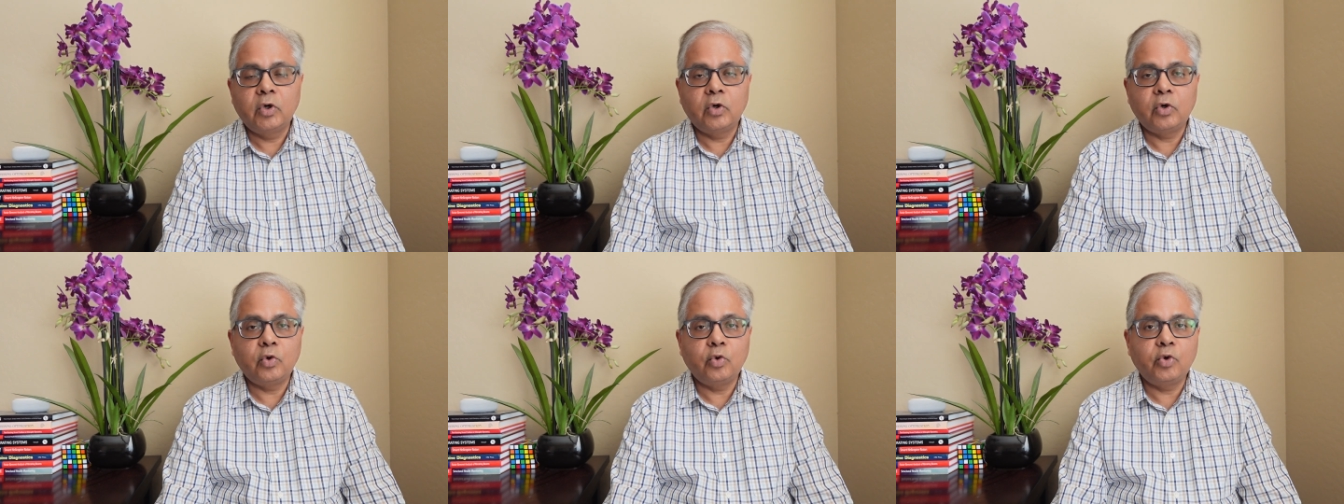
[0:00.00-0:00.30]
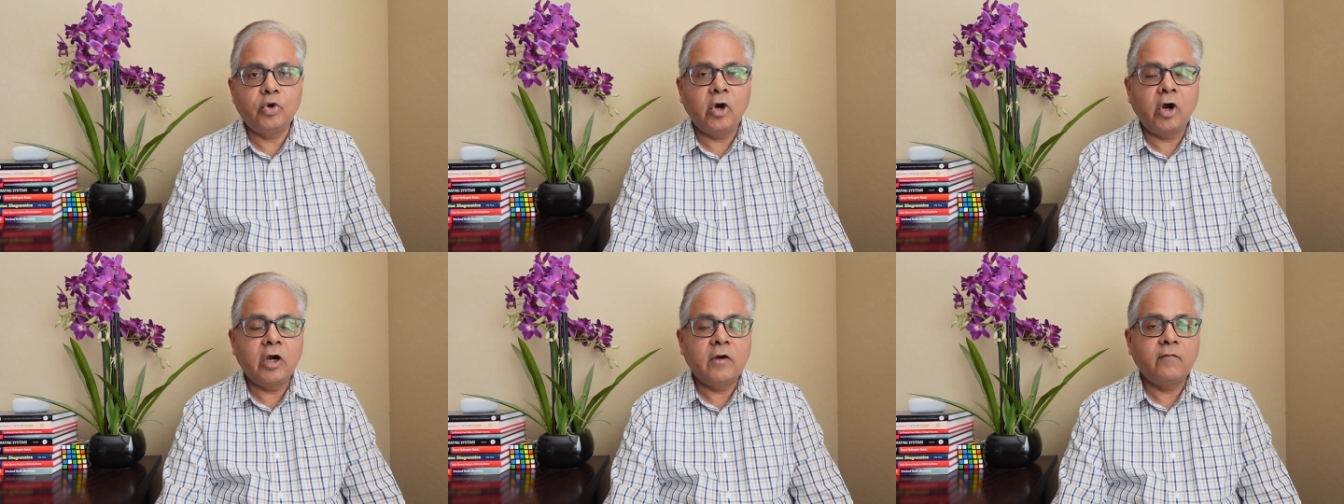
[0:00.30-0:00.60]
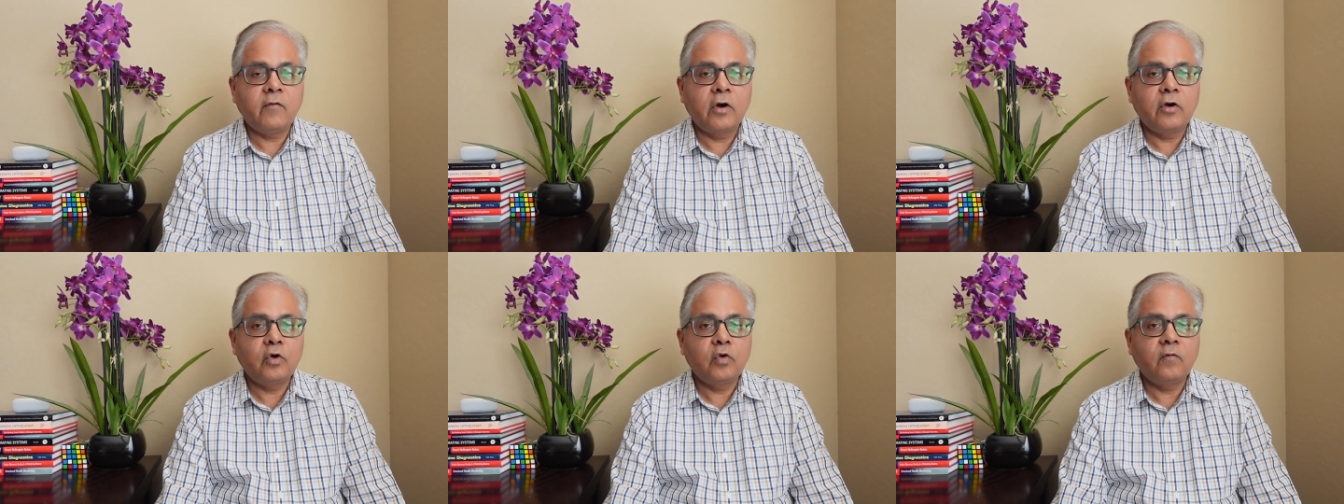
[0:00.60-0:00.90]
do not
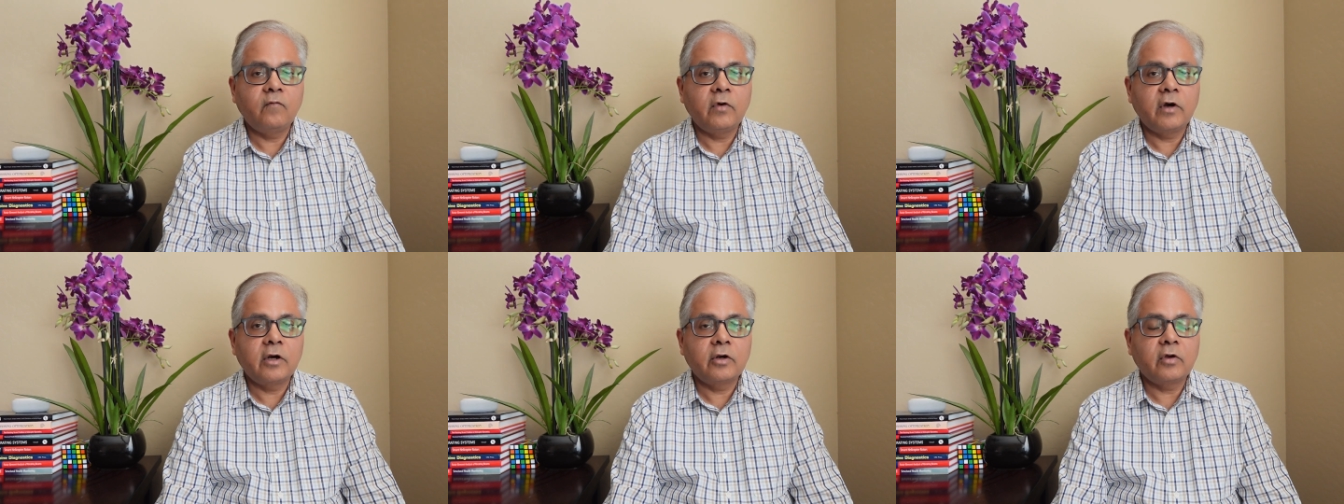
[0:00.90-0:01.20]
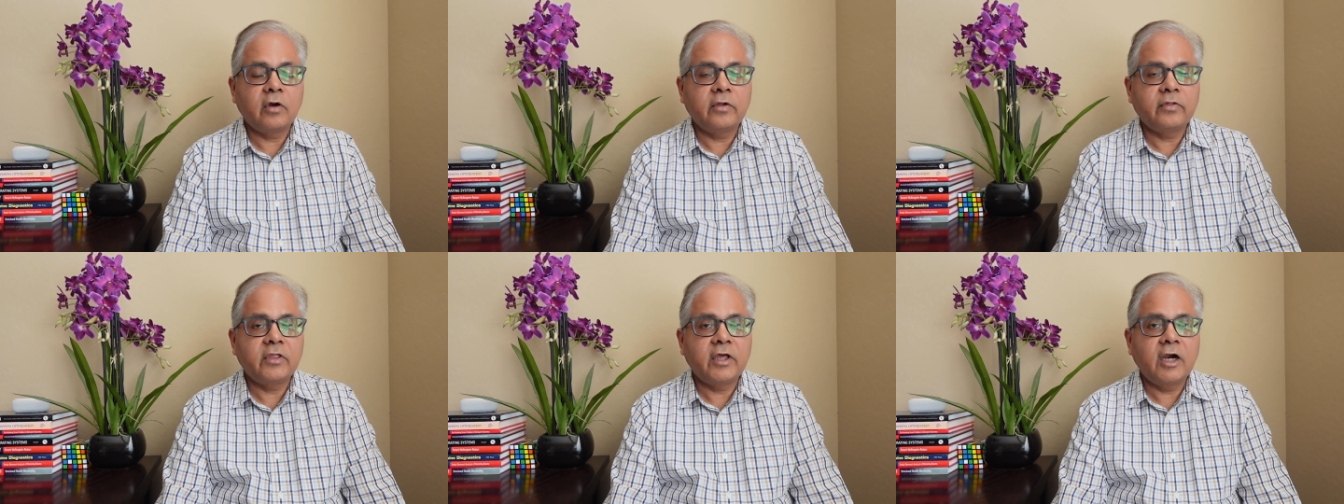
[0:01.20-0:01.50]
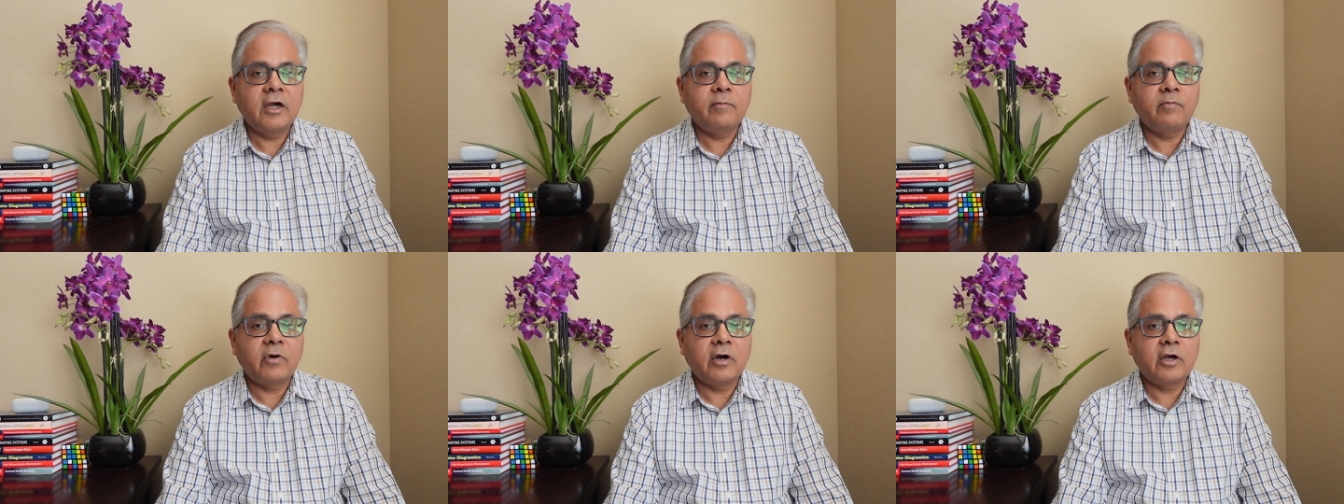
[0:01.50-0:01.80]
want to work on
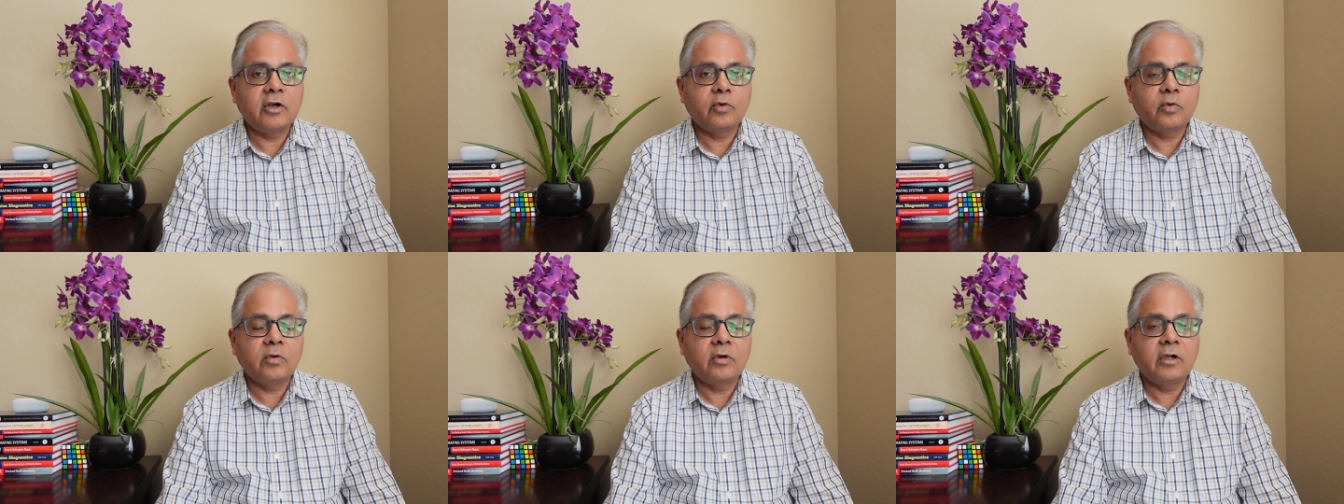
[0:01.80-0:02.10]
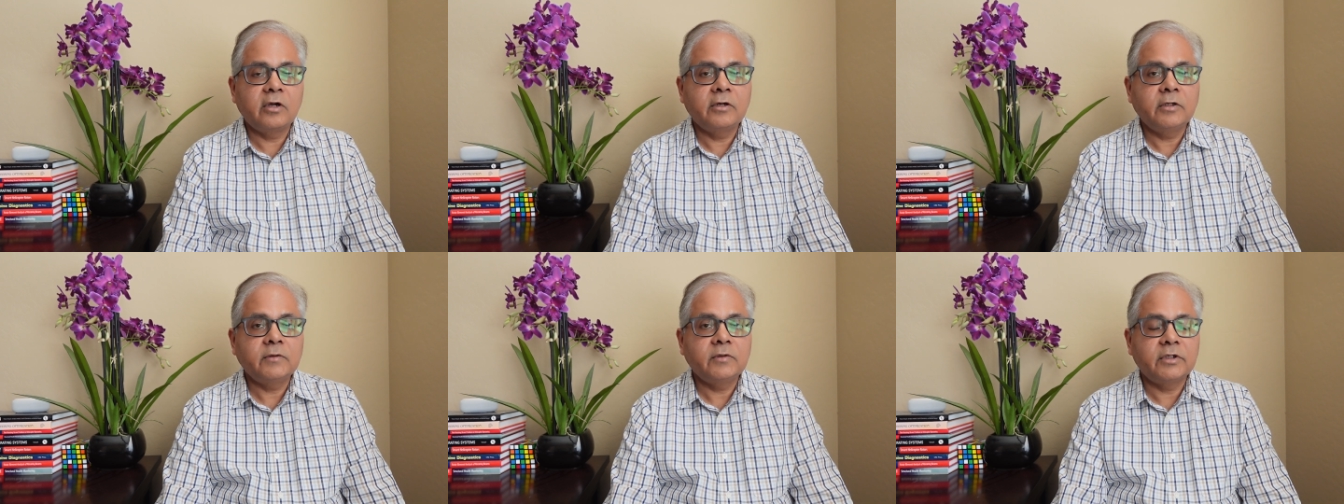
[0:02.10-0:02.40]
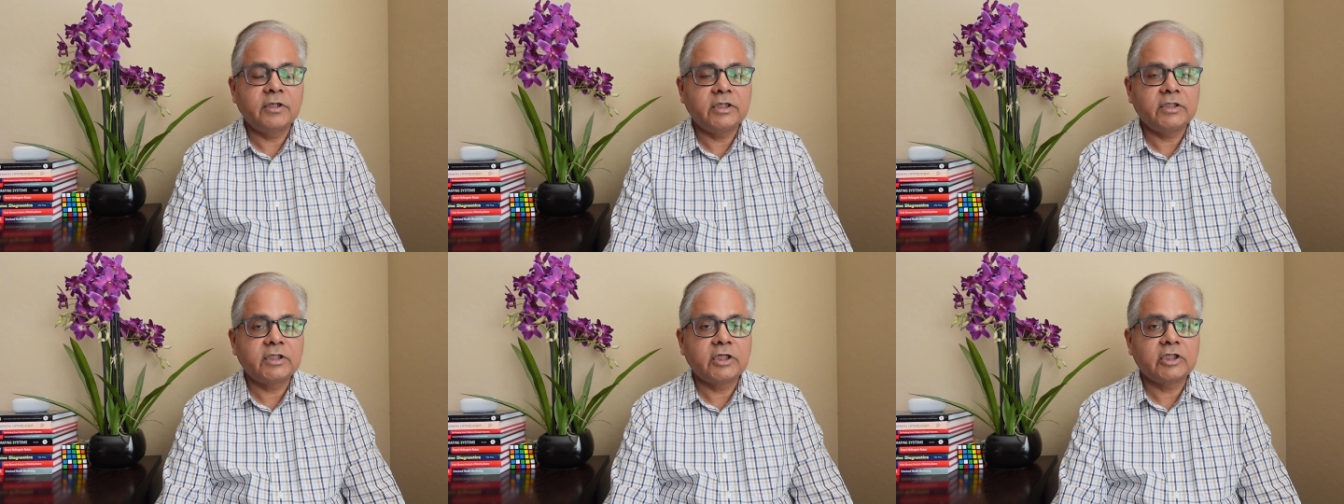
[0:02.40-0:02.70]
that particular
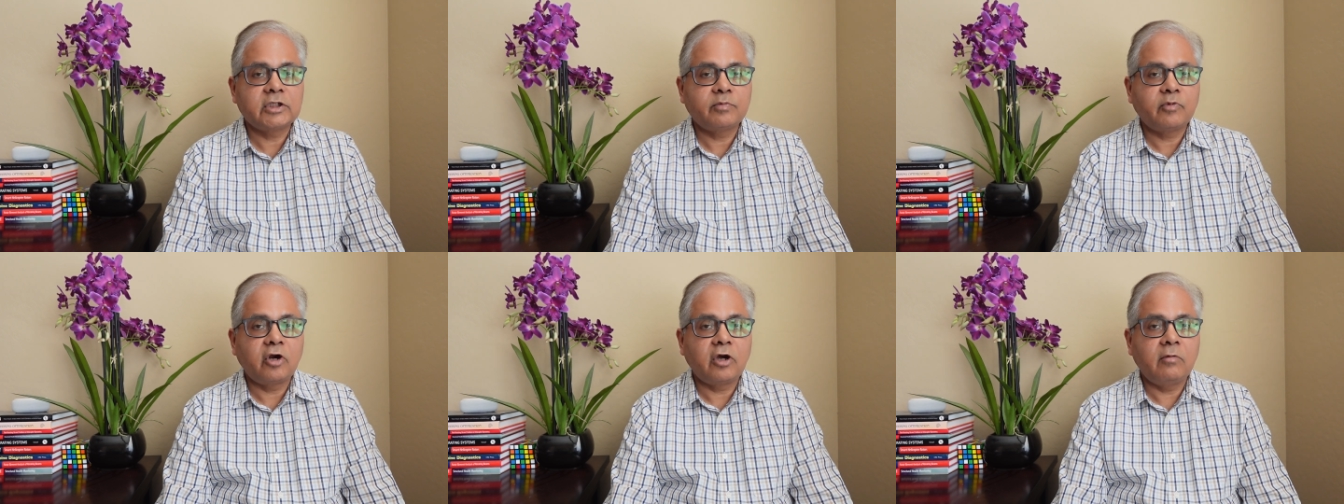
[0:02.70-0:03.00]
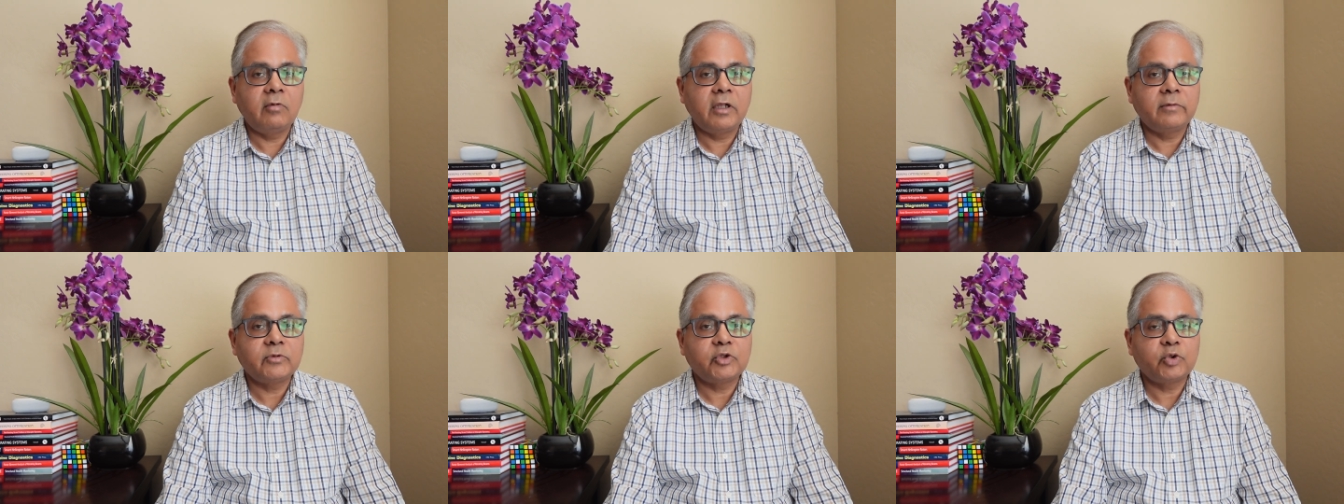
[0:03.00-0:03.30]
research problem.